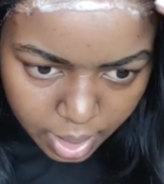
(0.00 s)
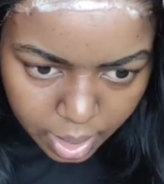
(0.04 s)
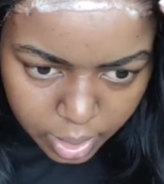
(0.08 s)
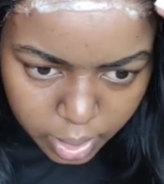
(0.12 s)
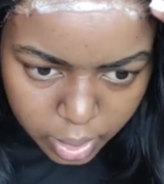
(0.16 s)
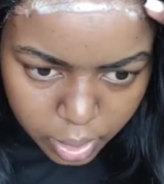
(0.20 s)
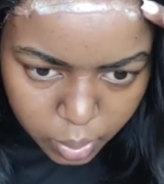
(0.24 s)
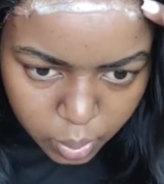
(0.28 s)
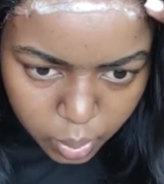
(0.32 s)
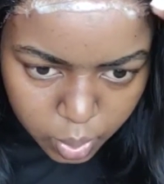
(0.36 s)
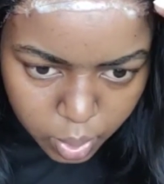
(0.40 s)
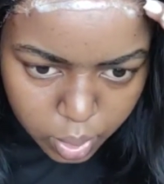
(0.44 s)

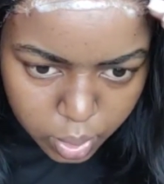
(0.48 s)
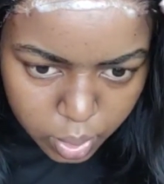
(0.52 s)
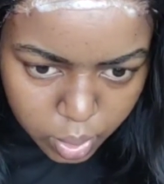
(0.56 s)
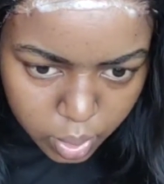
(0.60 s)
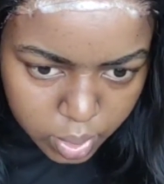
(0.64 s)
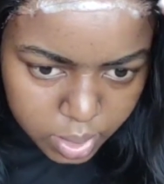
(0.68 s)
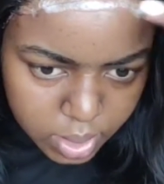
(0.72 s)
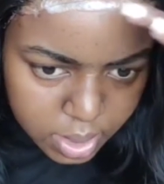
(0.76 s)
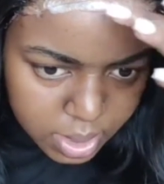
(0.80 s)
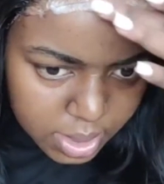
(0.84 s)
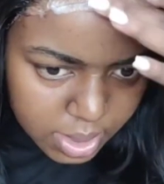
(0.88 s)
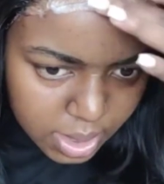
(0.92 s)
And you will
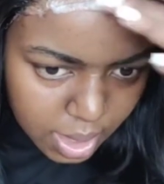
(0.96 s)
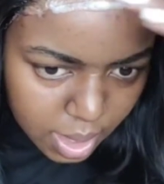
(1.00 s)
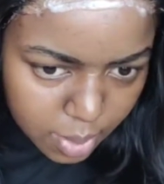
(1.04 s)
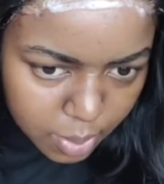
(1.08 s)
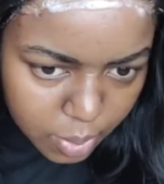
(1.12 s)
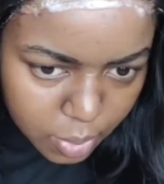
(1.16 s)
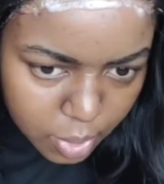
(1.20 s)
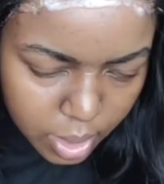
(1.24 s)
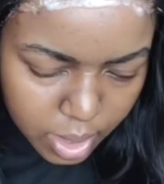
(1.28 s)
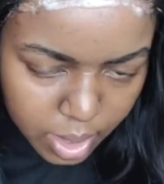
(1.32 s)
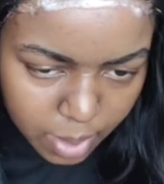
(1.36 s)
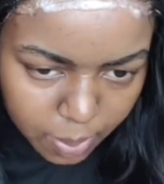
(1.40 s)
notice
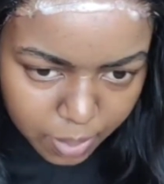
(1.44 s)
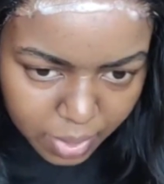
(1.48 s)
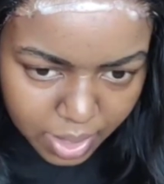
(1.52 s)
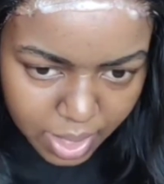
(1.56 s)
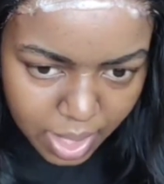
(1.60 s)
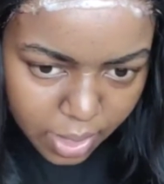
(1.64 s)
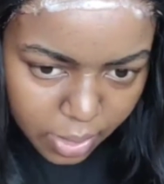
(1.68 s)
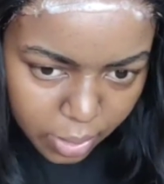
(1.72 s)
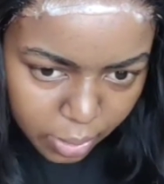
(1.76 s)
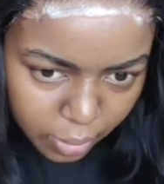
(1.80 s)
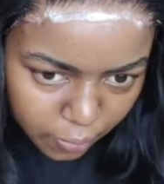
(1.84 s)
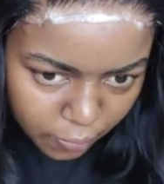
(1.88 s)
I'm not
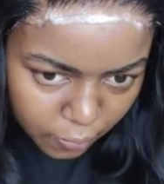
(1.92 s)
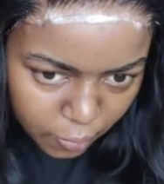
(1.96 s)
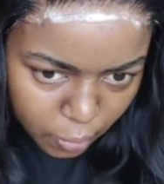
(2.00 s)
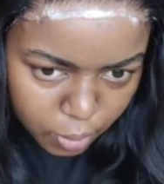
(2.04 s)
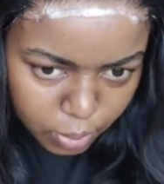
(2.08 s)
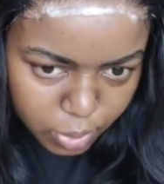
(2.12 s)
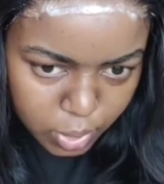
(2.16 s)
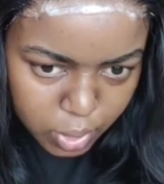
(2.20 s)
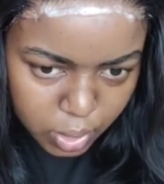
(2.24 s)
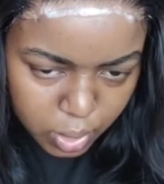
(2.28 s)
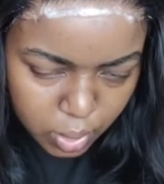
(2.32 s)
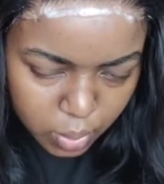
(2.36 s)
applying the
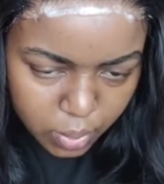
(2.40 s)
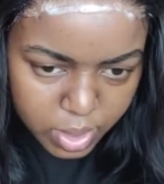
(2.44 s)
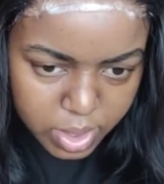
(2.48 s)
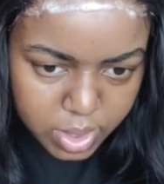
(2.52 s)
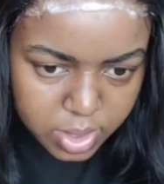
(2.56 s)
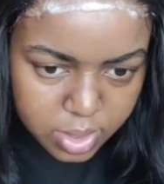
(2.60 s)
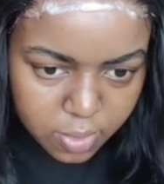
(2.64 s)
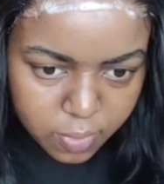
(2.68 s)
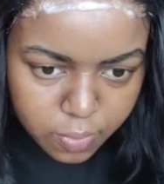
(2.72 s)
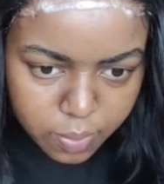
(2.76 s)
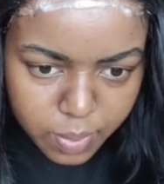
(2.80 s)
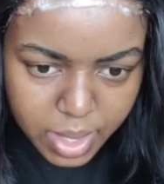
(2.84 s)
foam to the
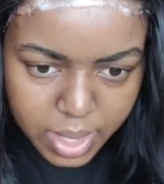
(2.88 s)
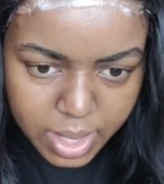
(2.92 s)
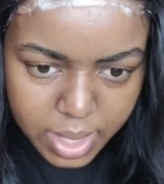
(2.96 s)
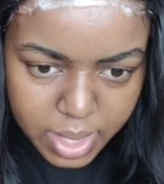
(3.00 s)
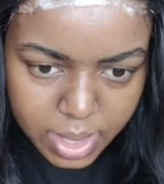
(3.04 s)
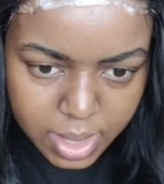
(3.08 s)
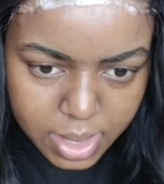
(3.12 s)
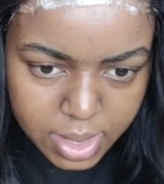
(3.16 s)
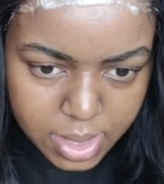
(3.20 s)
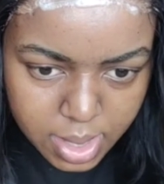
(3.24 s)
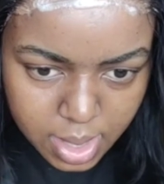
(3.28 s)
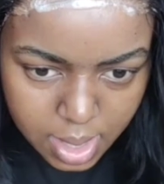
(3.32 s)
rest of my
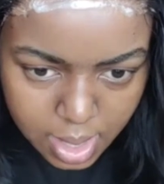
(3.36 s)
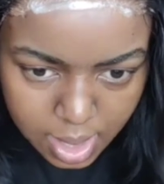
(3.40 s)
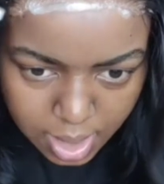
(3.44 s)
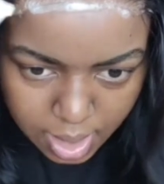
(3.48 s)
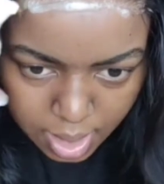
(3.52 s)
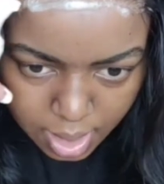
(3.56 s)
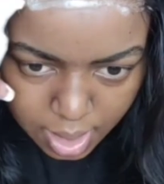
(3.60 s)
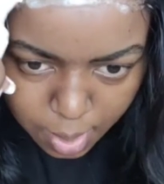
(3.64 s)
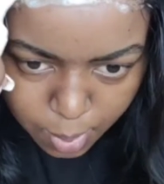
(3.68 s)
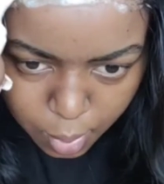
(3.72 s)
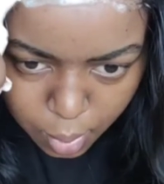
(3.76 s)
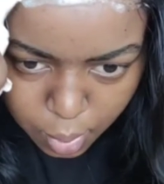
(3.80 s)
head.
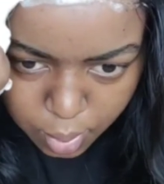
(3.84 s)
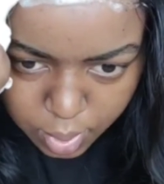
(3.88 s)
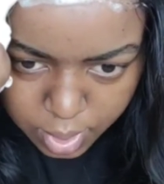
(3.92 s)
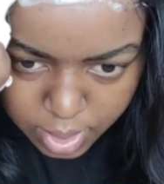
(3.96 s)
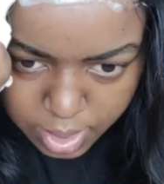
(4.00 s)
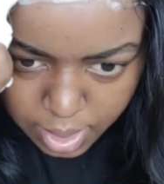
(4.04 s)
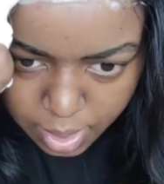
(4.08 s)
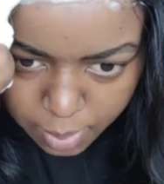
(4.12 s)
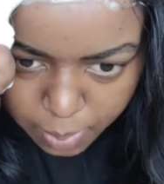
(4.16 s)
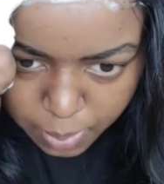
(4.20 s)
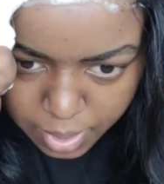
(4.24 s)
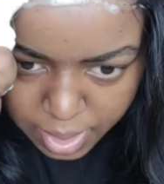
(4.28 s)
I'm
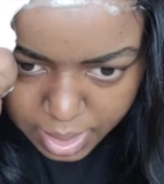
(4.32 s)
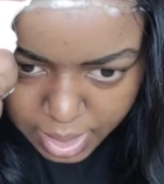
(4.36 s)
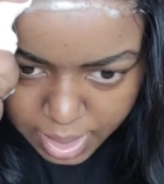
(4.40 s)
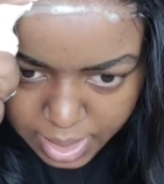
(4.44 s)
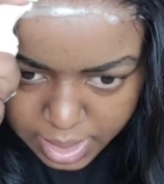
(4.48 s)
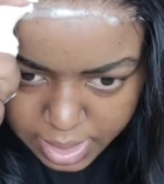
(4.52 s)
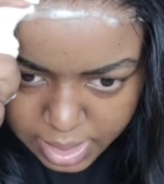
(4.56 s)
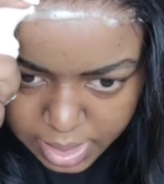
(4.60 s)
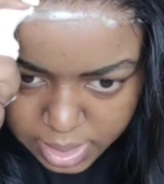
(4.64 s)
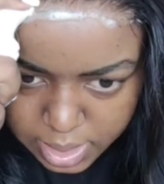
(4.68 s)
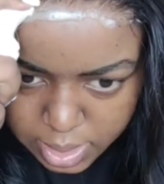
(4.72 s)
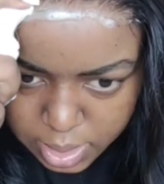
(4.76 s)
only
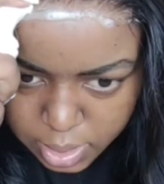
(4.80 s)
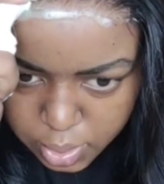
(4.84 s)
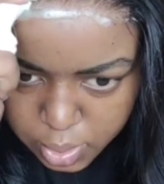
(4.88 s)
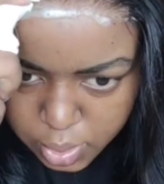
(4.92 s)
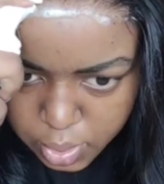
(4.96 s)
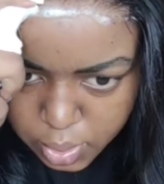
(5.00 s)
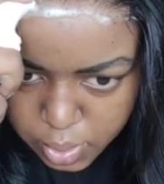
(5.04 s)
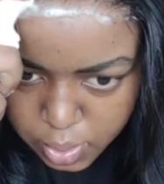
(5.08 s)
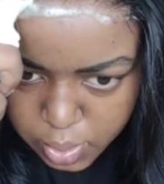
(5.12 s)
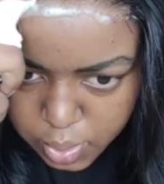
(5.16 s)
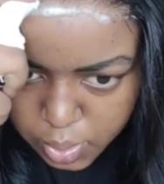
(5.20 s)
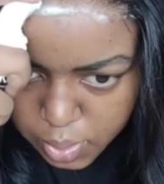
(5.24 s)
applying it
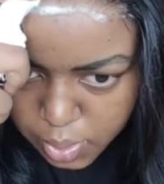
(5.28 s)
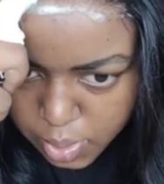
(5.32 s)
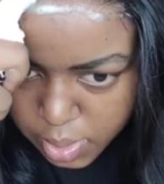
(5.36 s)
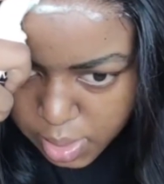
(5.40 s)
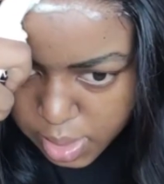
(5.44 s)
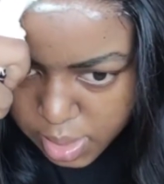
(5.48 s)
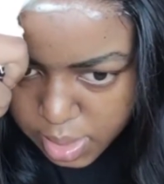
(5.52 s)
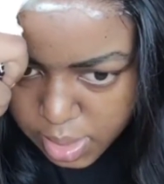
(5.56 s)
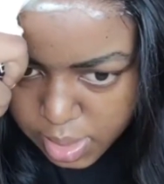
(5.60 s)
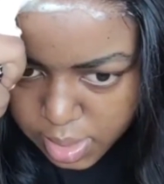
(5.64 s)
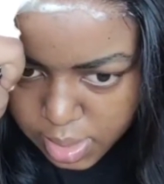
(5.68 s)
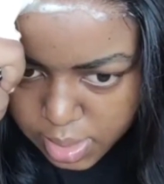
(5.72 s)
to
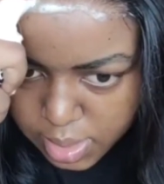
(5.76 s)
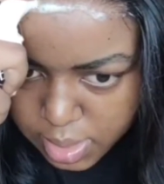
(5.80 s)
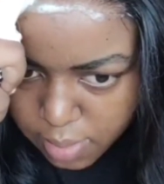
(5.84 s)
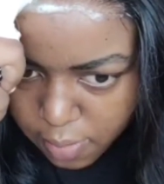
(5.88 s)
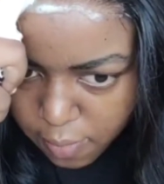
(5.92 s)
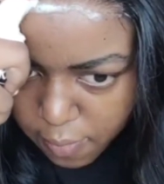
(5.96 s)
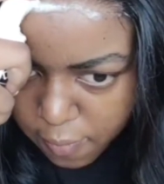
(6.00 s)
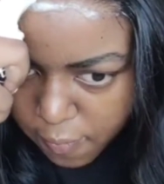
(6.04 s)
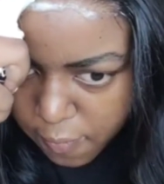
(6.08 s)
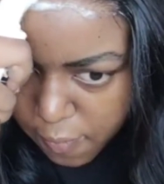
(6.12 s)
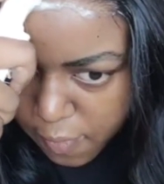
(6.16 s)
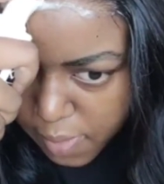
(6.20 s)

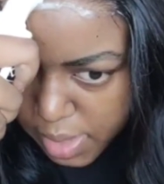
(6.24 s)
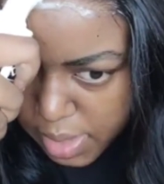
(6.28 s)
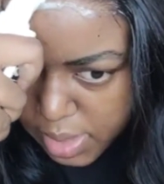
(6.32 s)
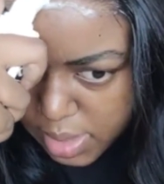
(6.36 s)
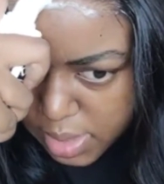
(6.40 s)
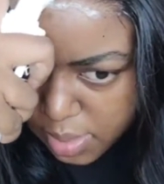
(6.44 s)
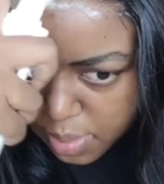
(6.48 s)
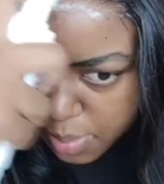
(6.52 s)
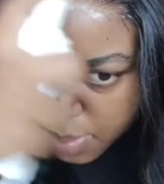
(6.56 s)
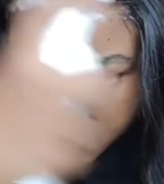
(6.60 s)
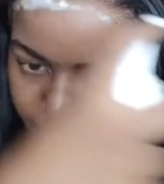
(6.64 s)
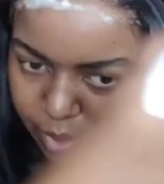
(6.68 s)
this
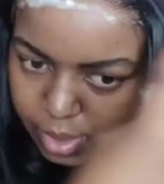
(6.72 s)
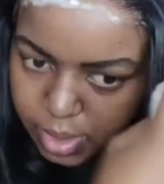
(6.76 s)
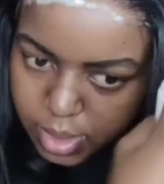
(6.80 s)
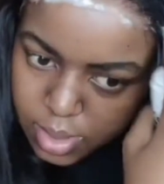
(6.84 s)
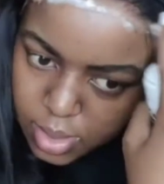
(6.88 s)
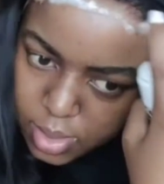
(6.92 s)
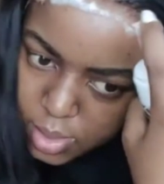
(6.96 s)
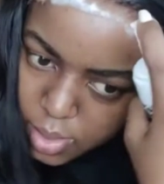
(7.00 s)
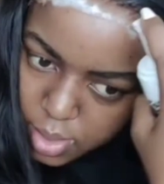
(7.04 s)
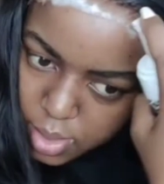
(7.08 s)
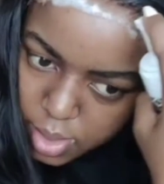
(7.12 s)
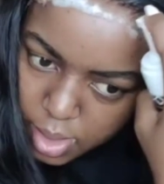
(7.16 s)
front
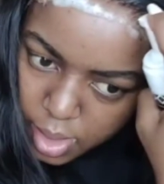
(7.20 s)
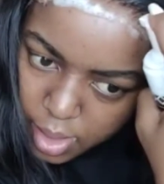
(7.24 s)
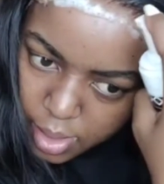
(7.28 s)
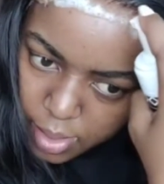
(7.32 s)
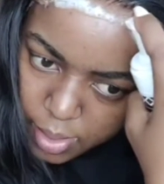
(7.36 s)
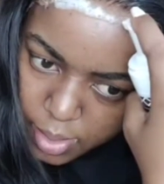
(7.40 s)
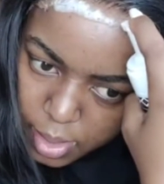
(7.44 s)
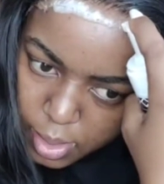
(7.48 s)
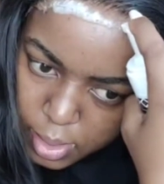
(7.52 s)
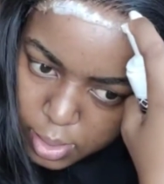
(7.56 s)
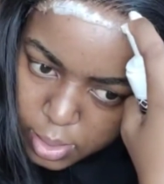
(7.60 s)
bit. Okay,